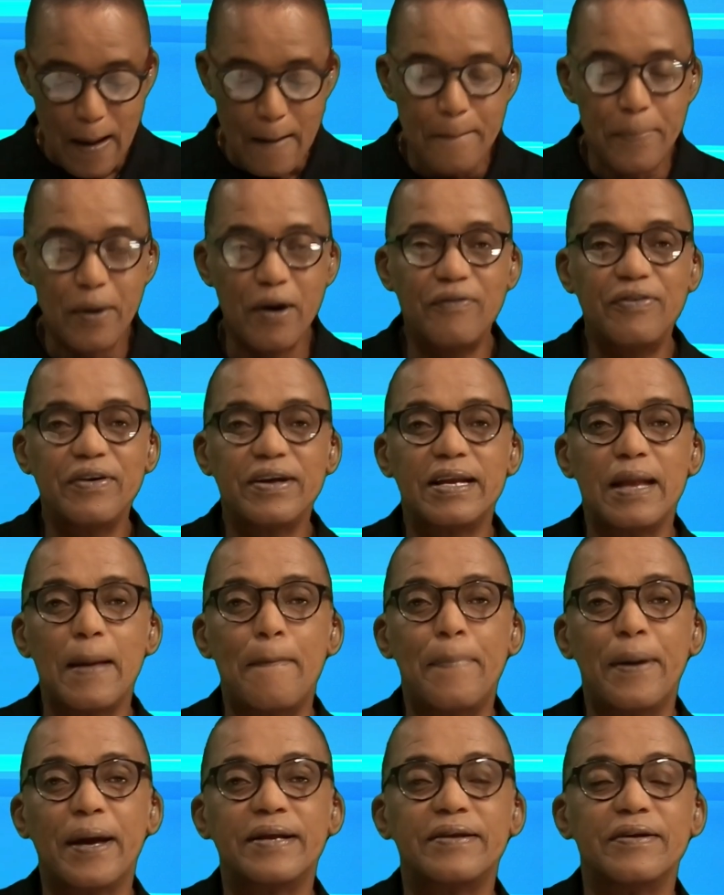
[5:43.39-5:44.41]
Perfectly
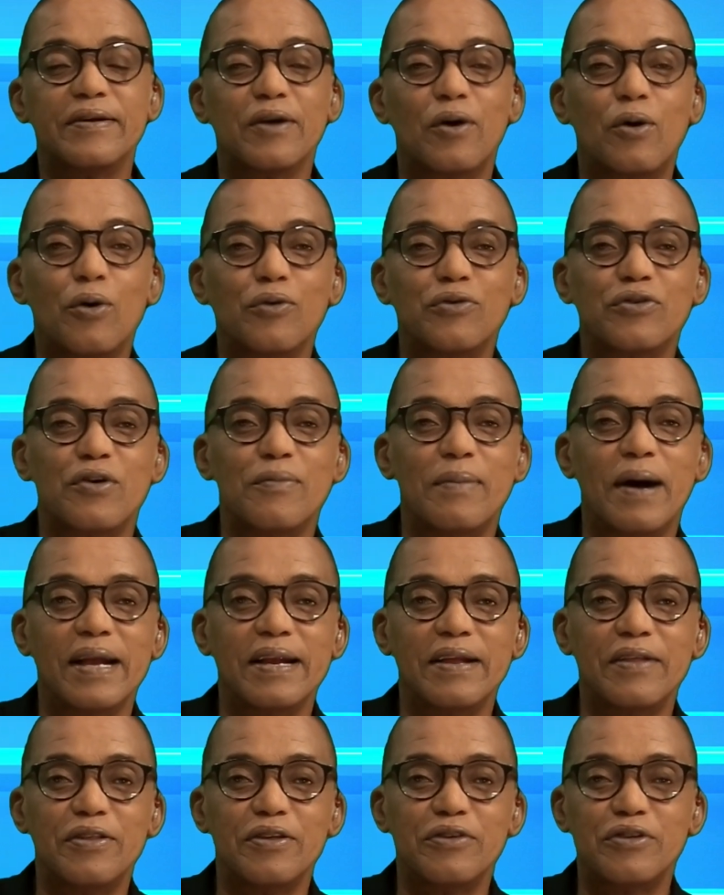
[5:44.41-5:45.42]
picked, and of course, a
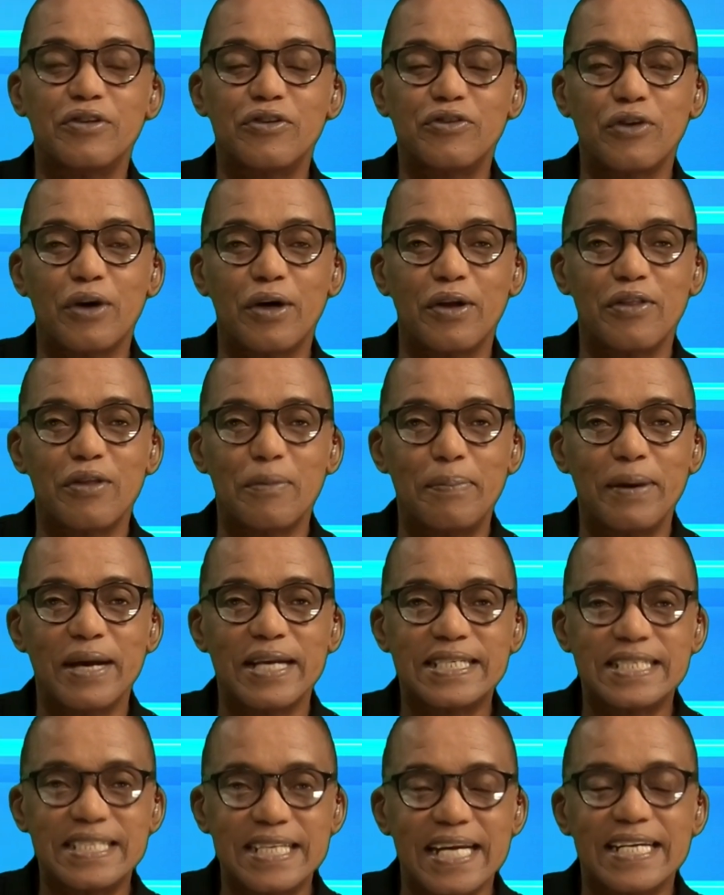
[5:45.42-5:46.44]
reminder, this is the start of the pick
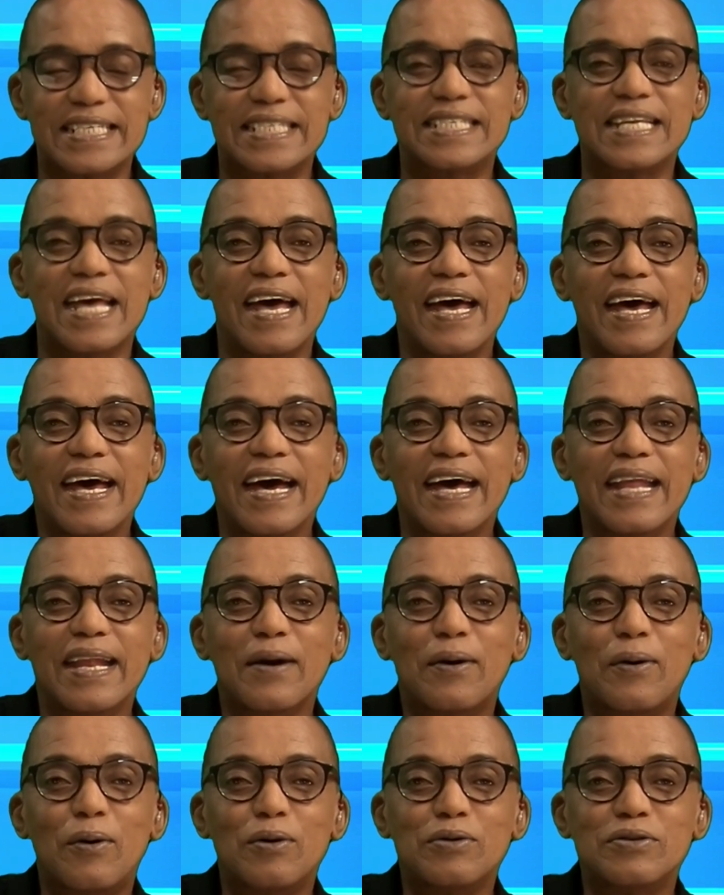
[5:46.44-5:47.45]
6. And of
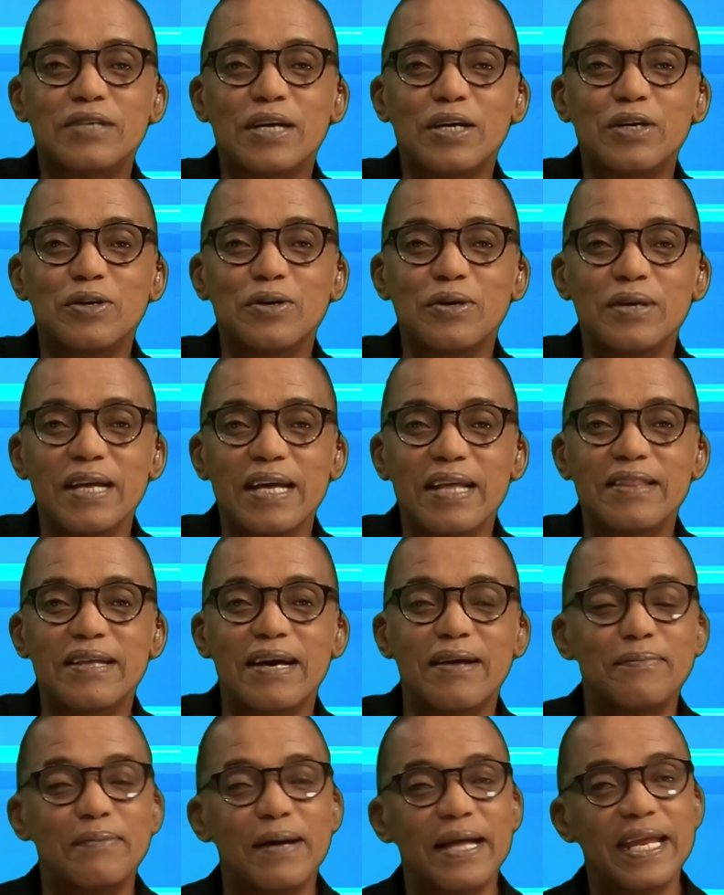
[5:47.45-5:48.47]
course, you need
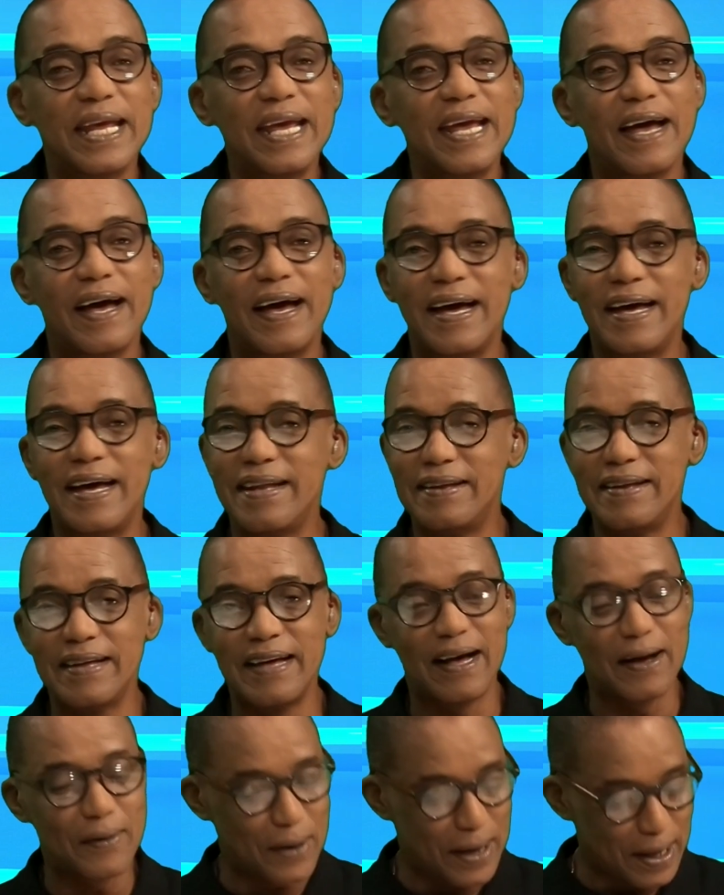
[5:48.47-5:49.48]
that money. And
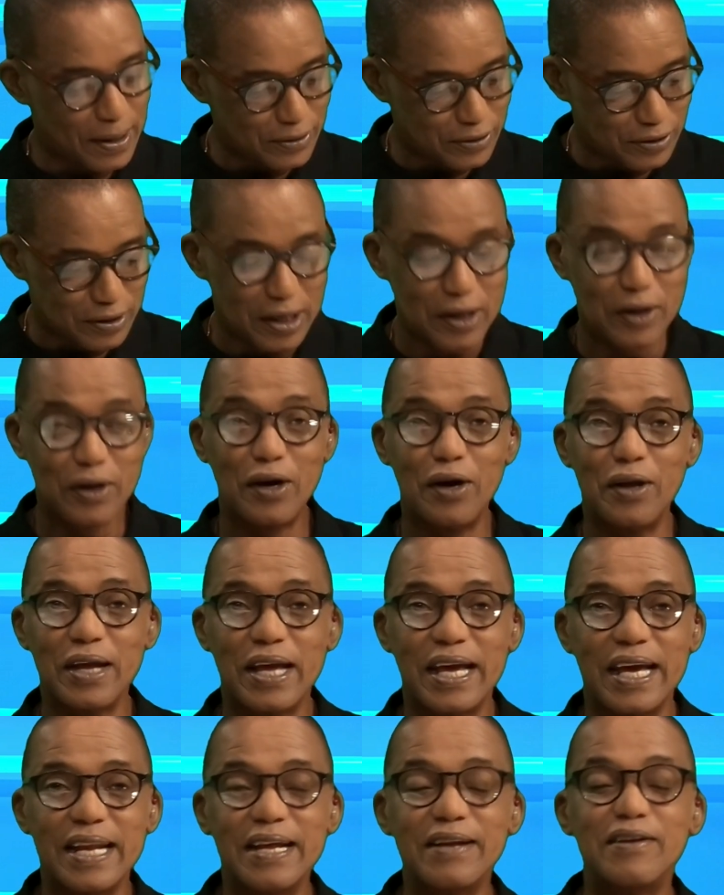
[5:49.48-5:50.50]
how else are you going to
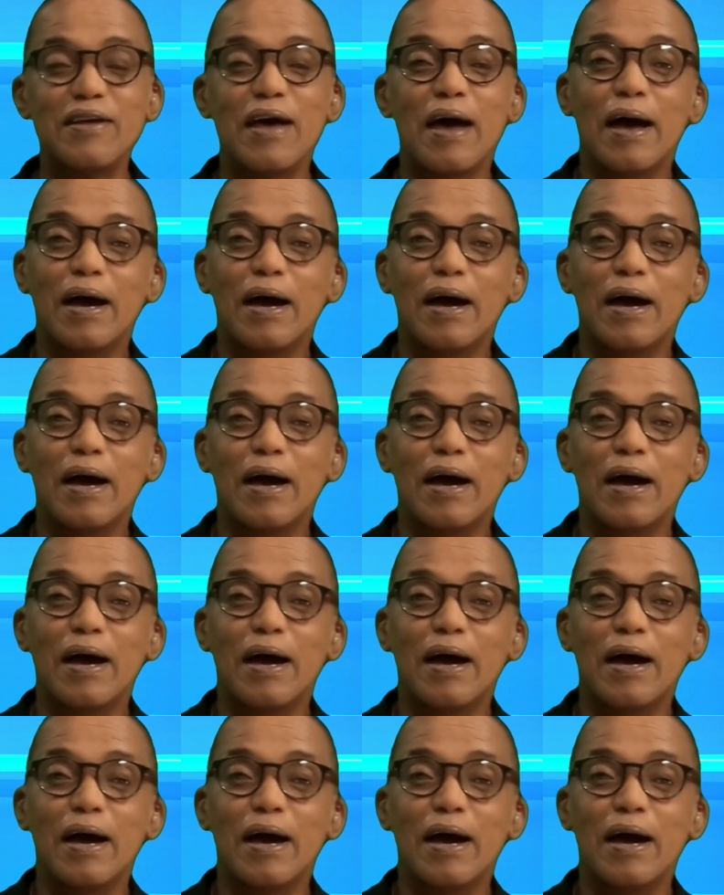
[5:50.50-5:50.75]
get it?